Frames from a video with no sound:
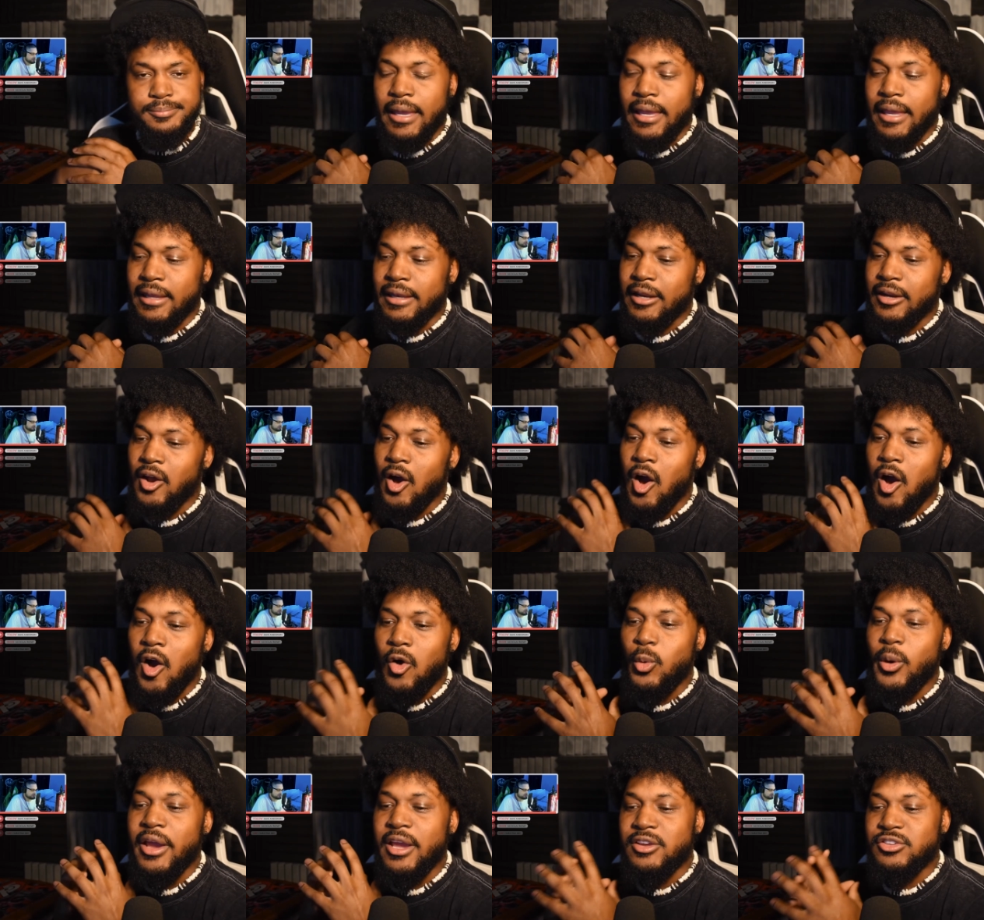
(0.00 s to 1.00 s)
And it
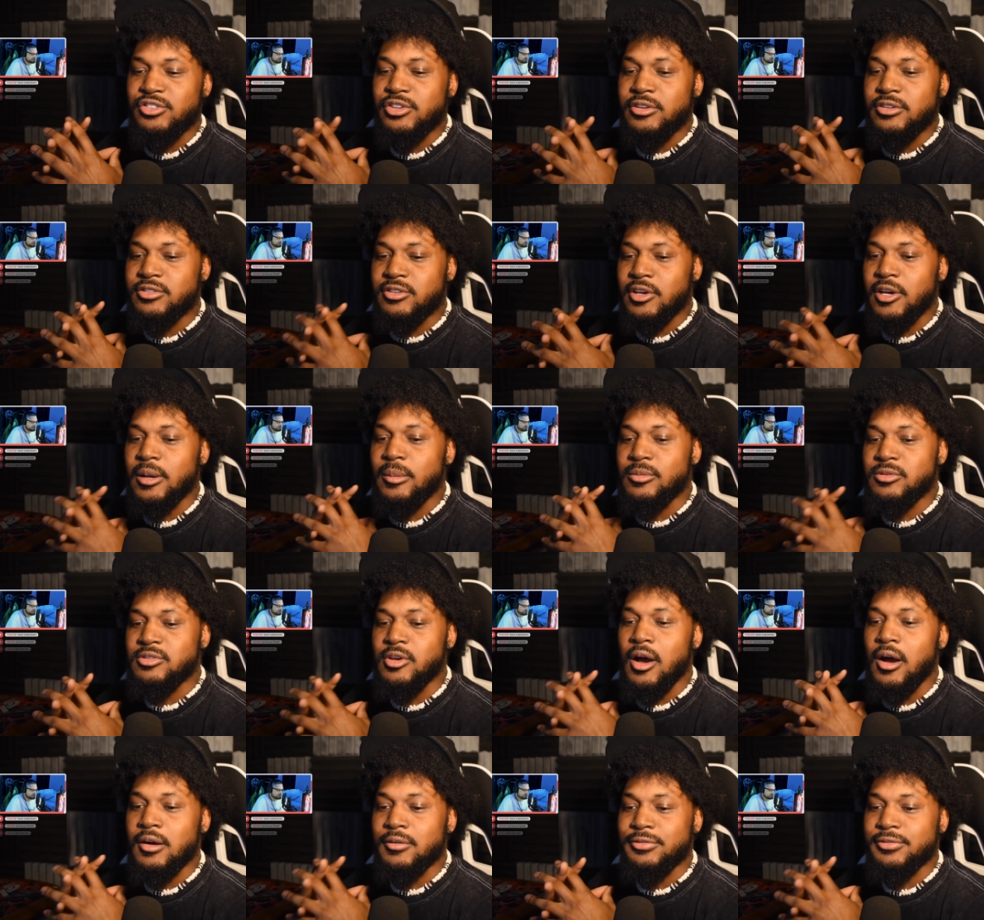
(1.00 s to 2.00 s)
always just comes
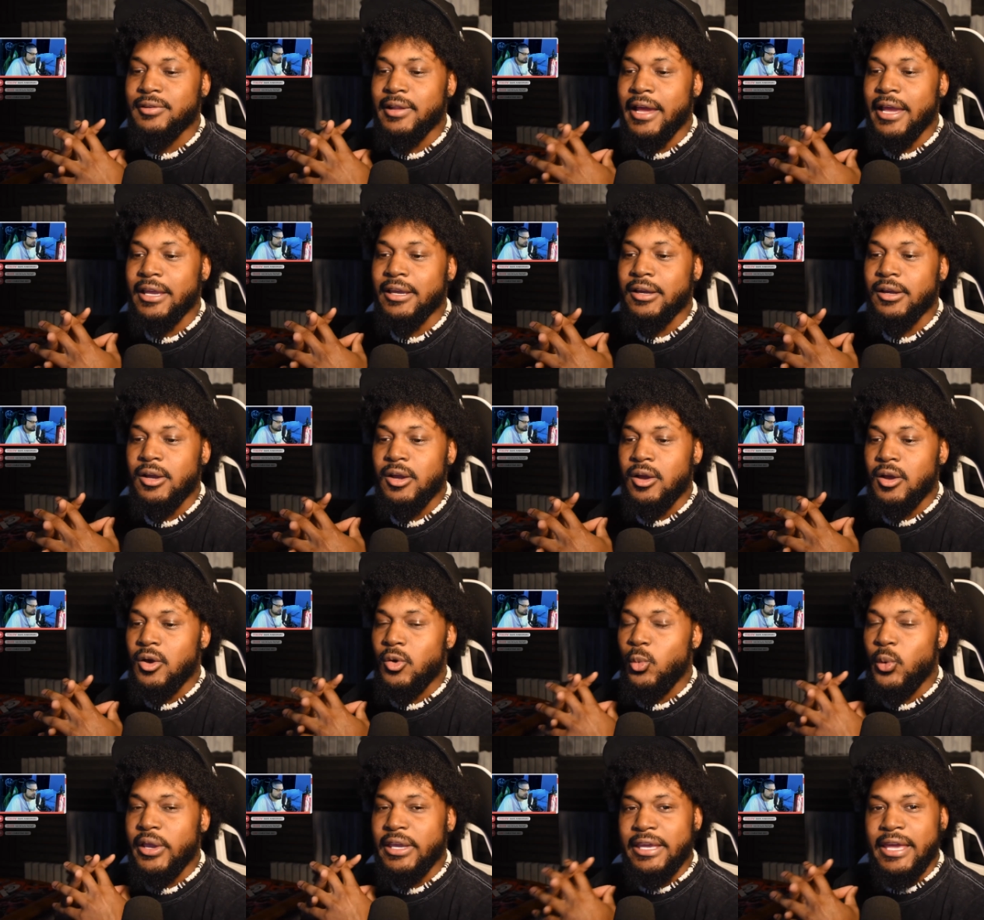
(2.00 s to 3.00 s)
off like
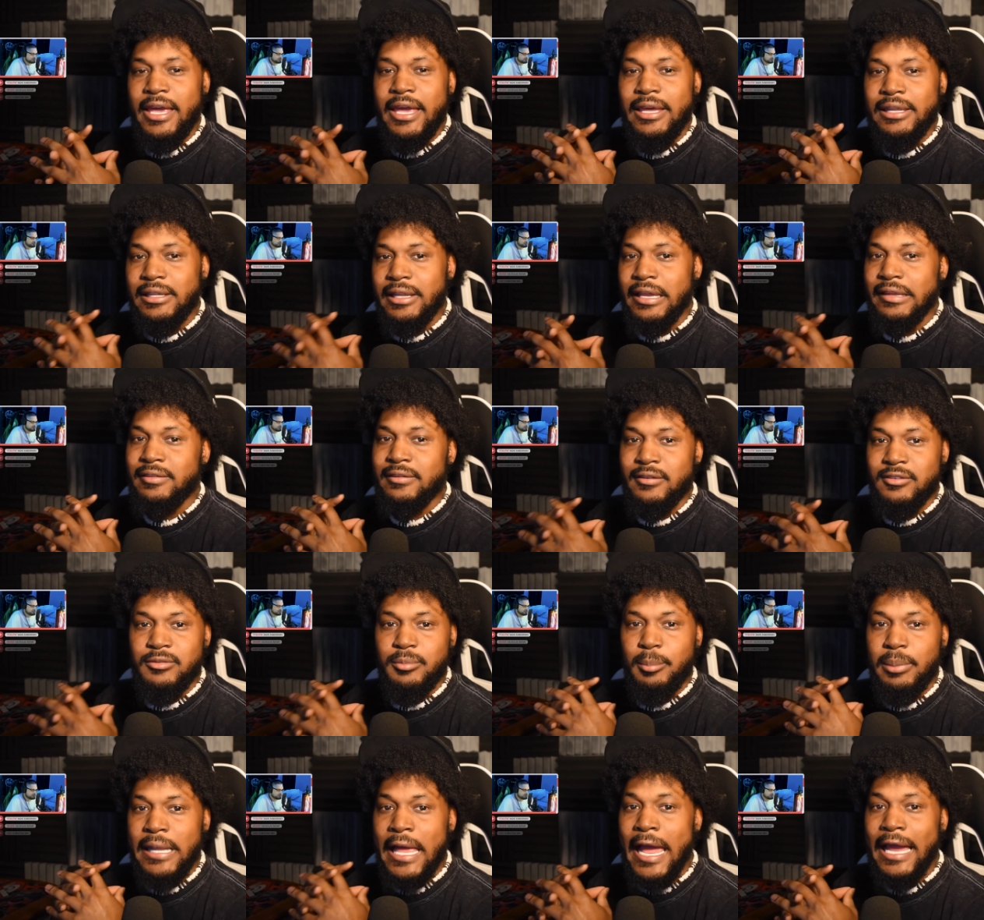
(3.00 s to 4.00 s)
we can't let this
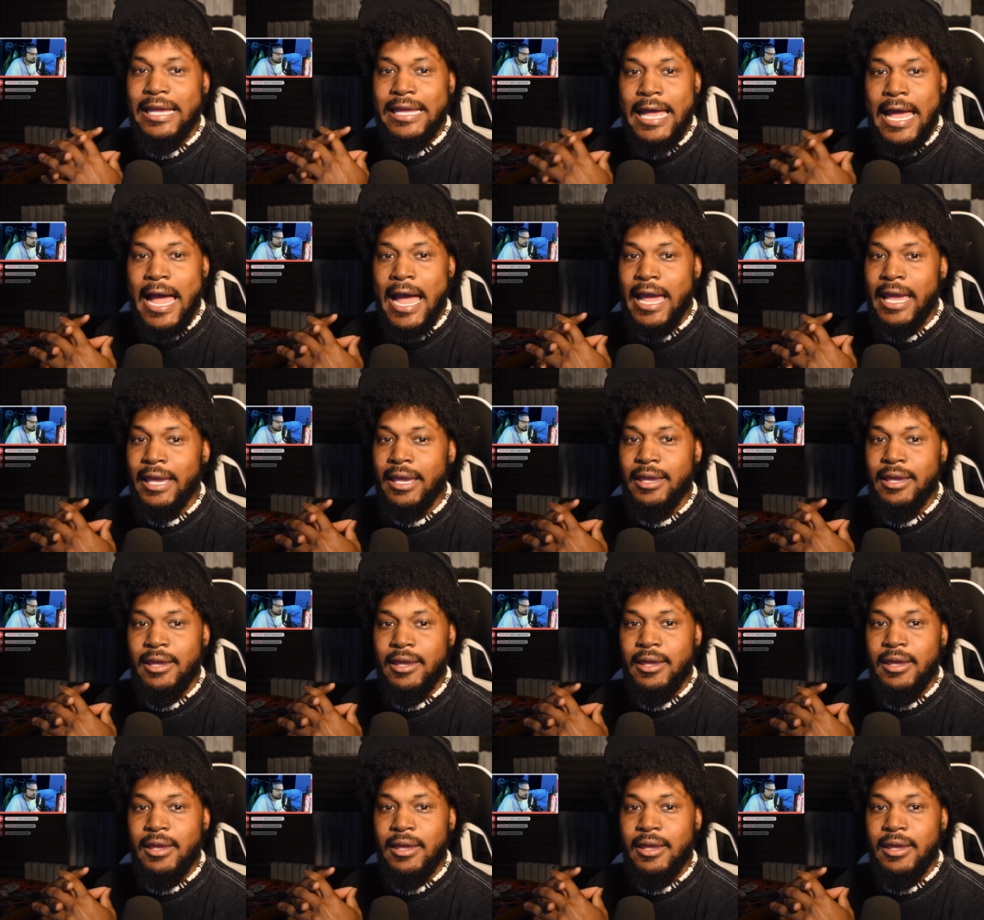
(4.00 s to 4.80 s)
black guy